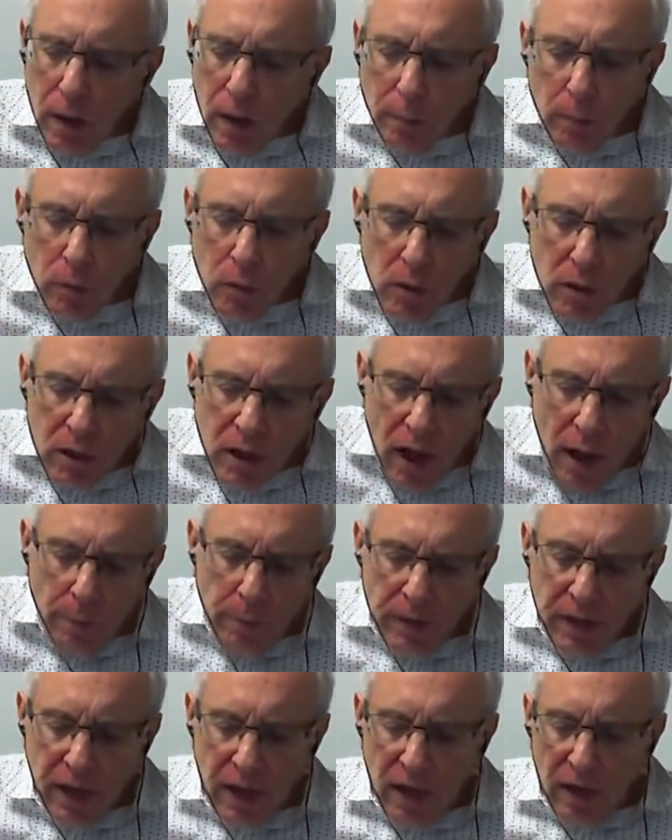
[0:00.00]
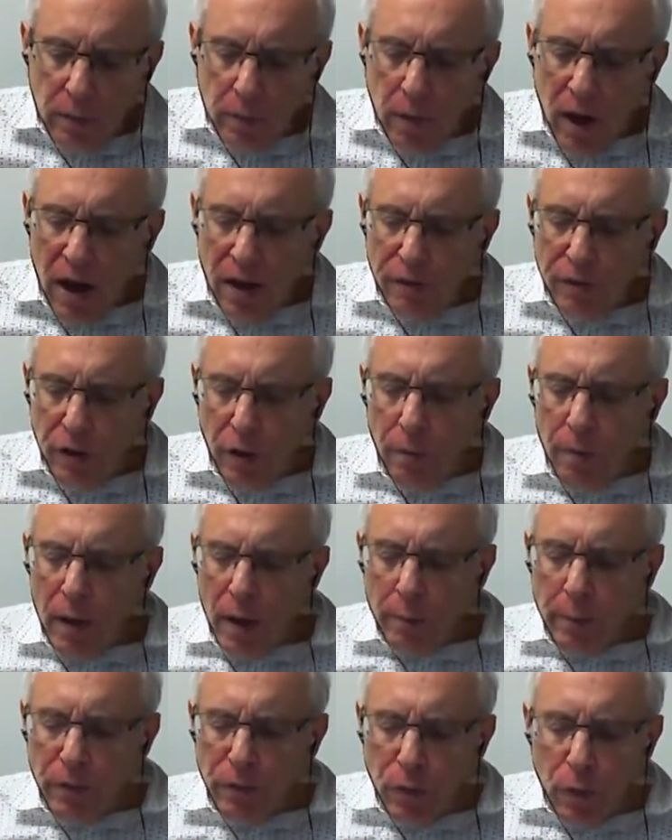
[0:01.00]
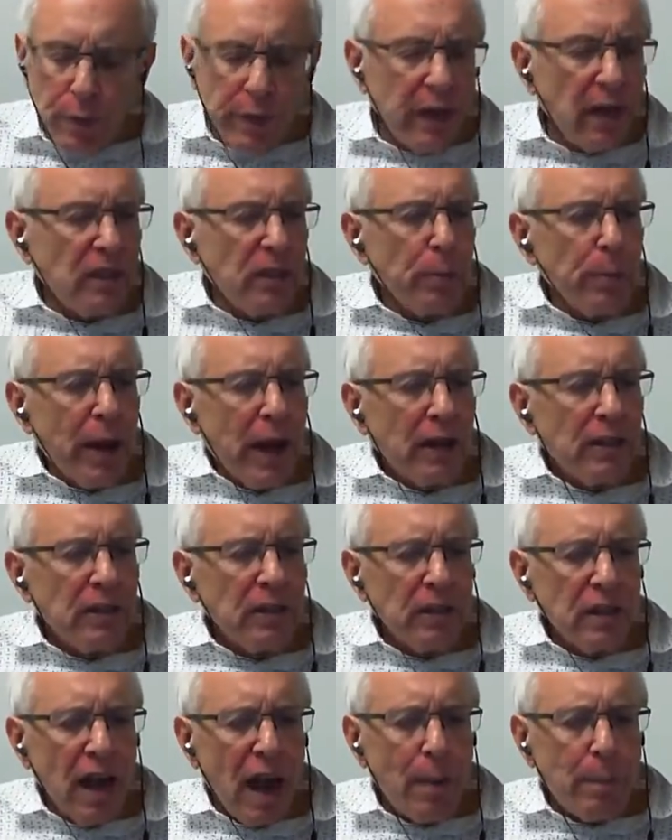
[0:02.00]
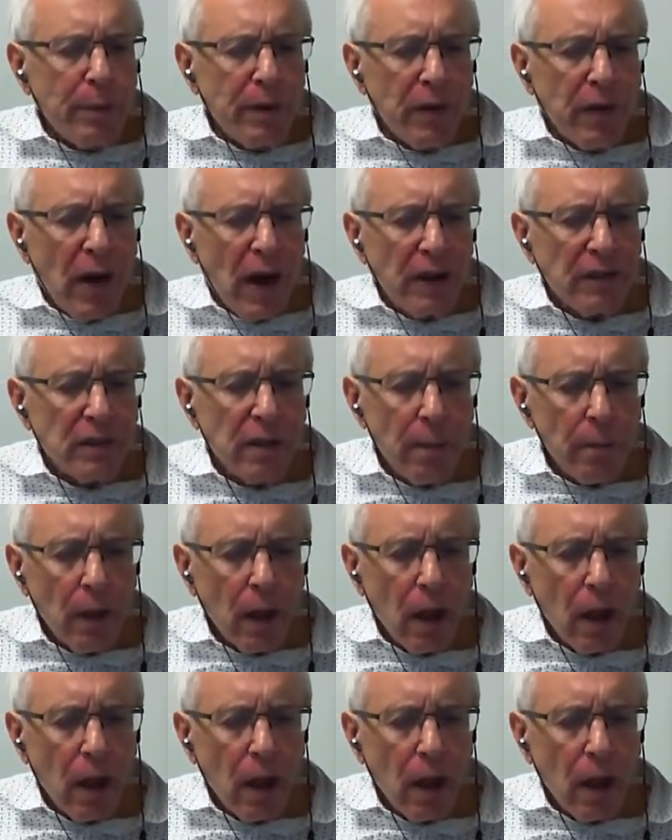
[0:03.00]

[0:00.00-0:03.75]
more complicated, in my view, we get to patents and copyrights.